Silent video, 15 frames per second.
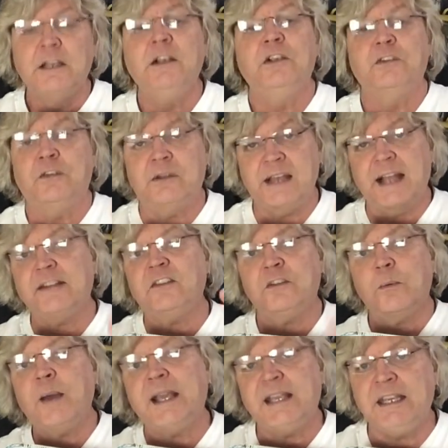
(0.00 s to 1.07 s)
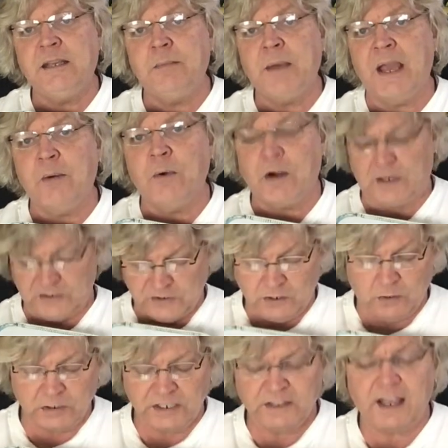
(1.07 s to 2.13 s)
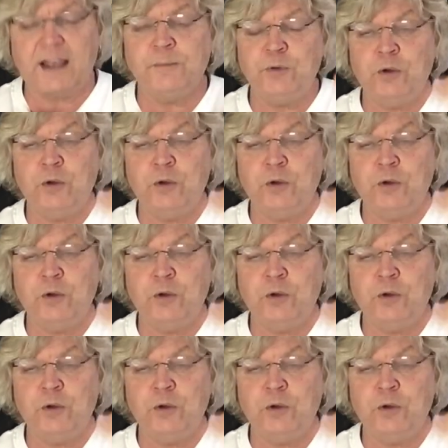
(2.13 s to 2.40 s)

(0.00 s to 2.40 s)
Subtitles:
So that's the way eBay works. The only time